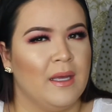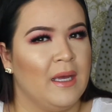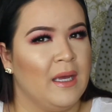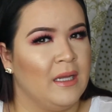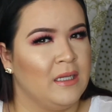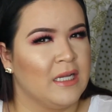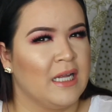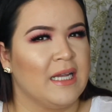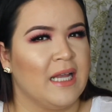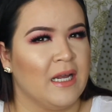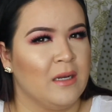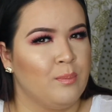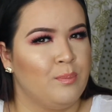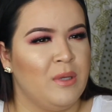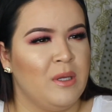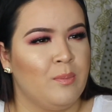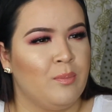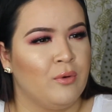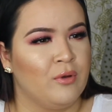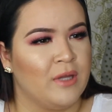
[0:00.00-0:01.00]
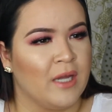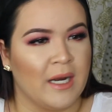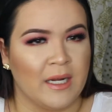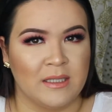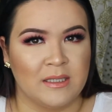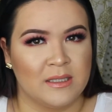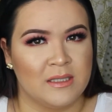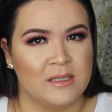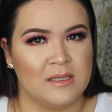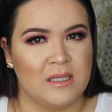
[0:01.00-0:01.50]
And a lot of people that I
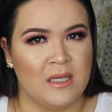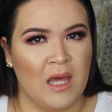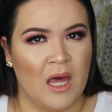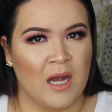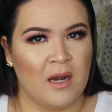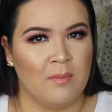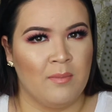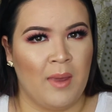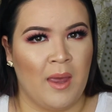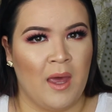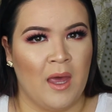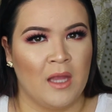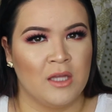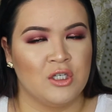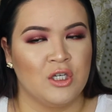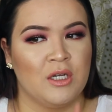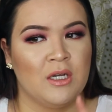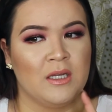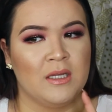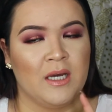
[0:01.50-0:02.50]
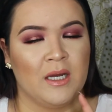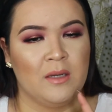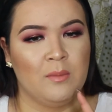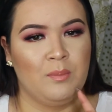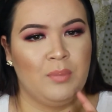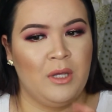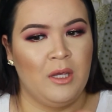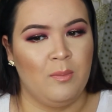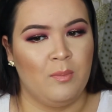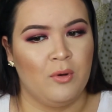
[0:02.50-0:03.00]
didn't see had a badge, and a lot
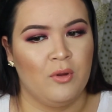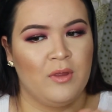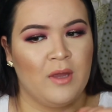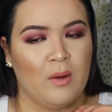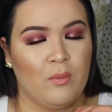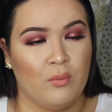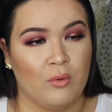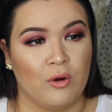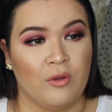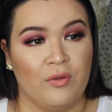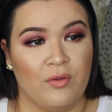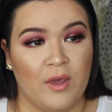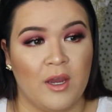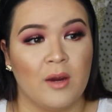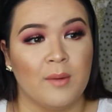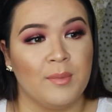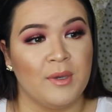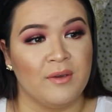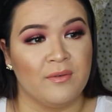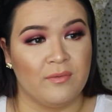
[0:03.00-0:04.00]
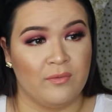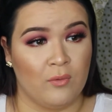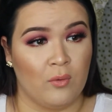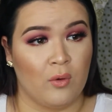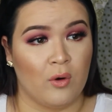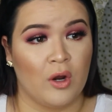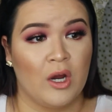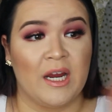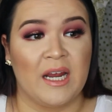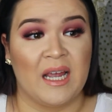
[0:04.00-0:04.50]
of people that weren't there
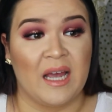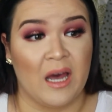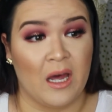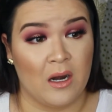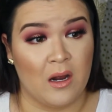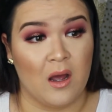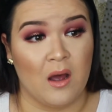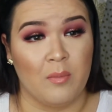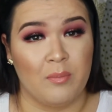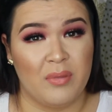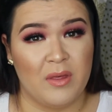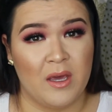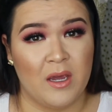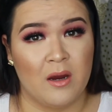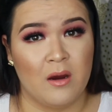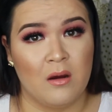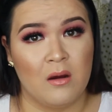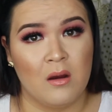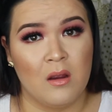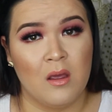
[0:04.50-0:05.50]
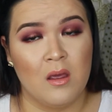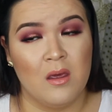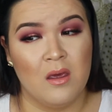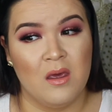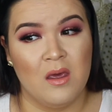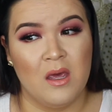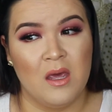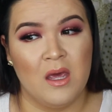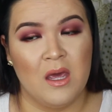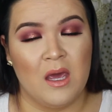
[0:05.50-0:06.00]
before got up there.
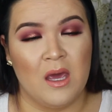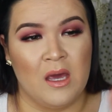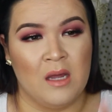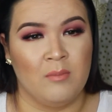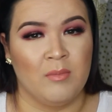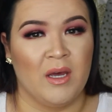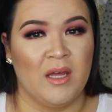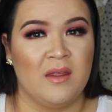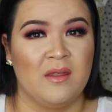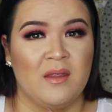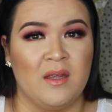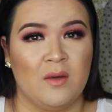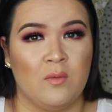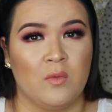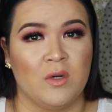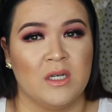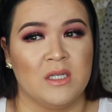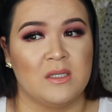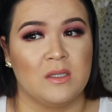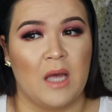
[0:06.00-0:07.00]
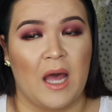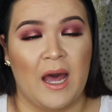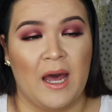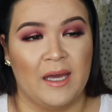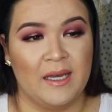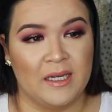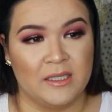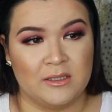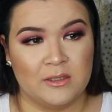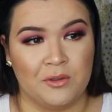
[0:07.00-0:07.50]
And my thing was,
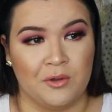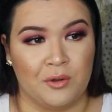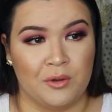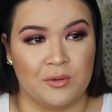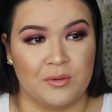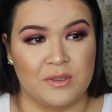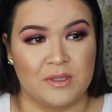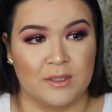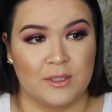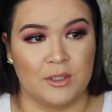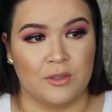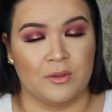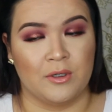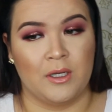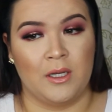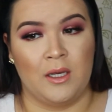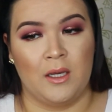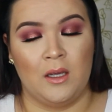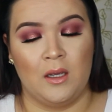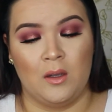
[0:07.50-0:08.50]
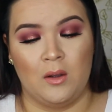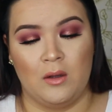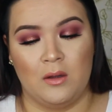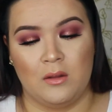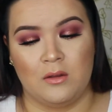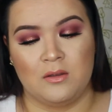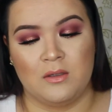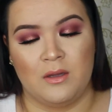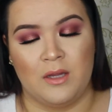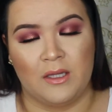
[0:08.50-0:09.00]
I had to go through security
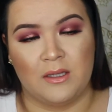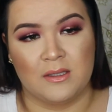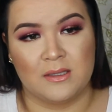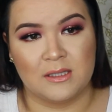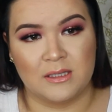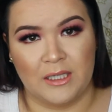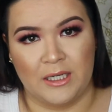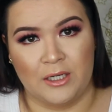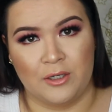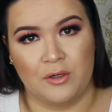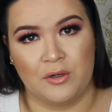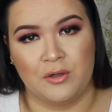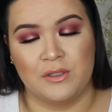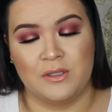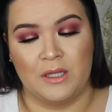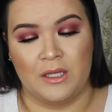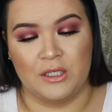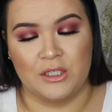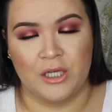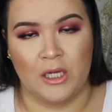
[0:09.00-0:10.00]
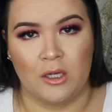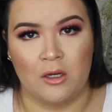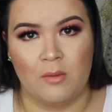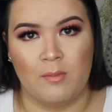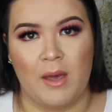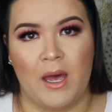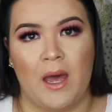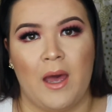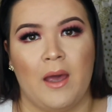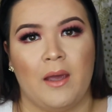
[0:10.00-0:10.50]
to like the scanners, they check your
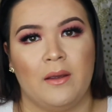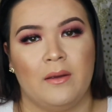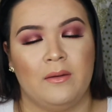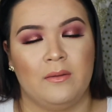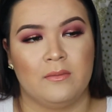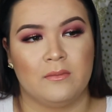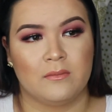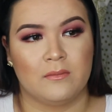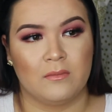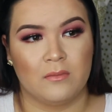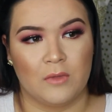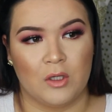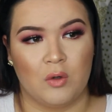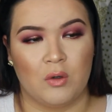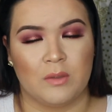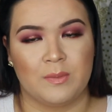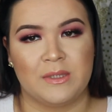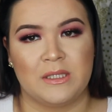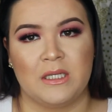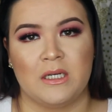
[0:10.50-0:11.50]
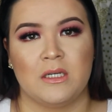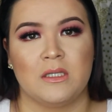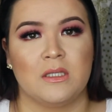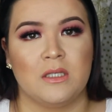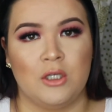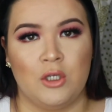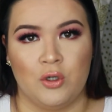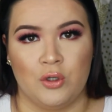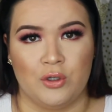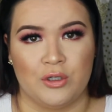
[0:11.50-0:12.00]
bag, go upstairs,
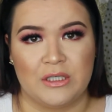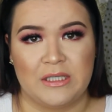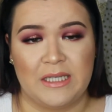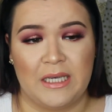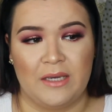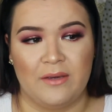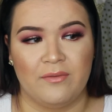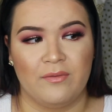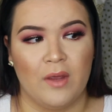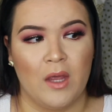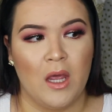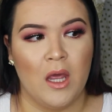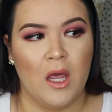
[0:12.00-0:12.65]
you know, you're safe.